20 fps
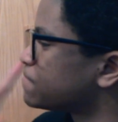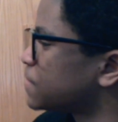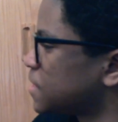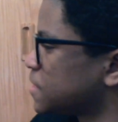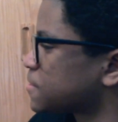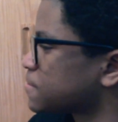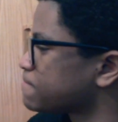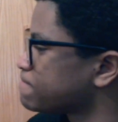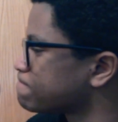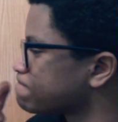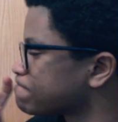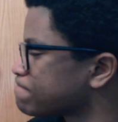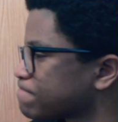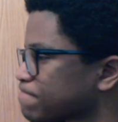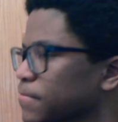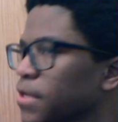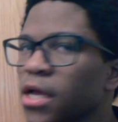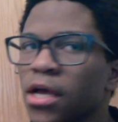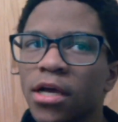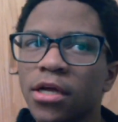is
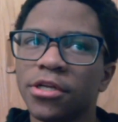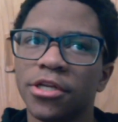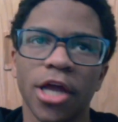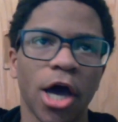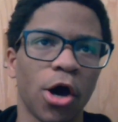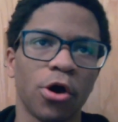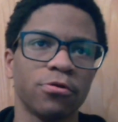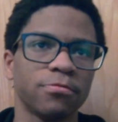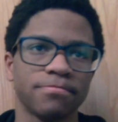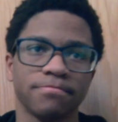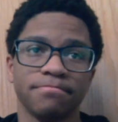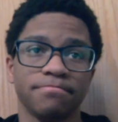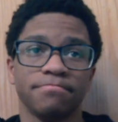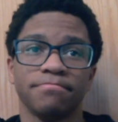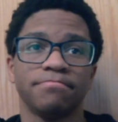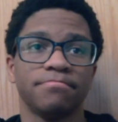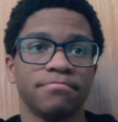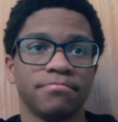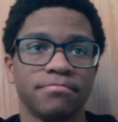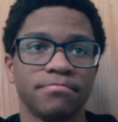don't
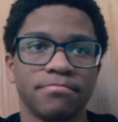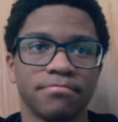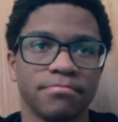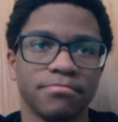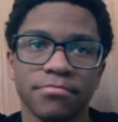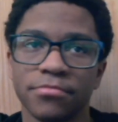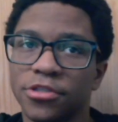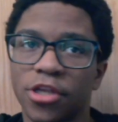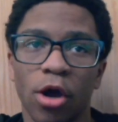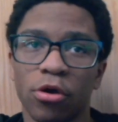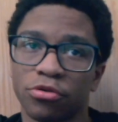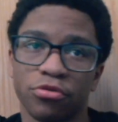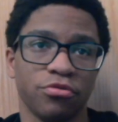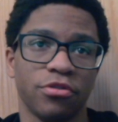don't